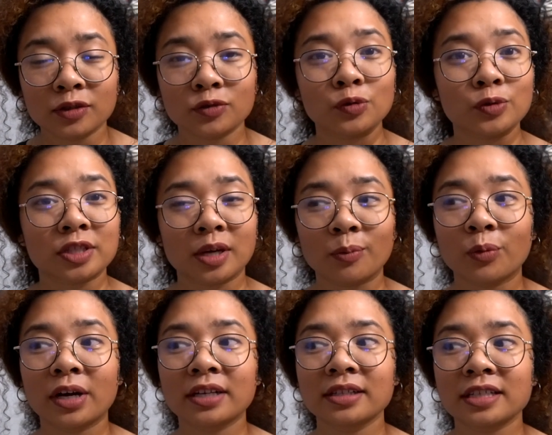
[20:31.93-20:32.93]
to
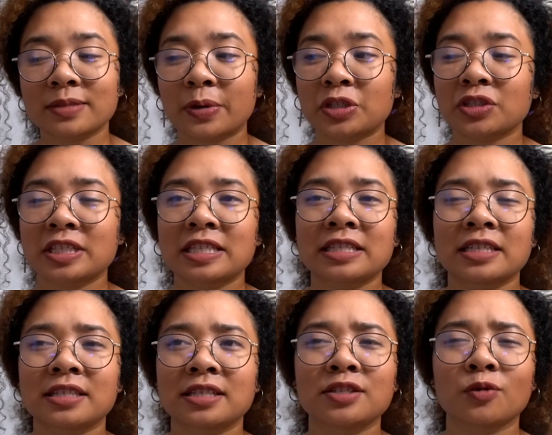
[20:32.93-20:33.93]
someone, especially since
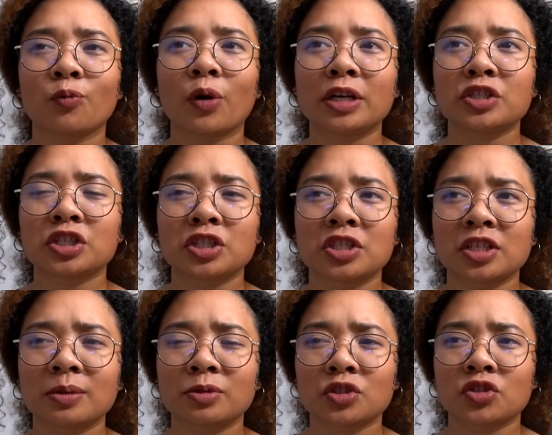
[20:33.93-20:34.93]
in season one she
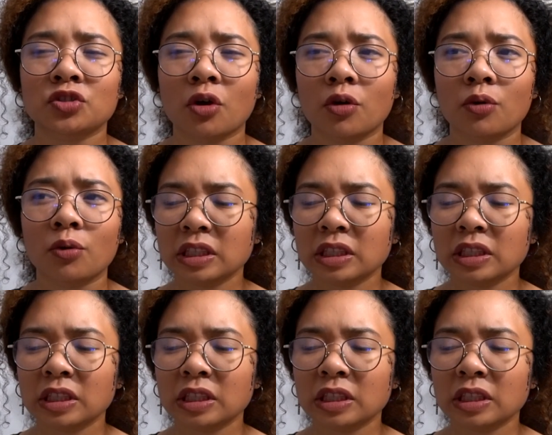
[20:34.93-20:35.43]
seemed so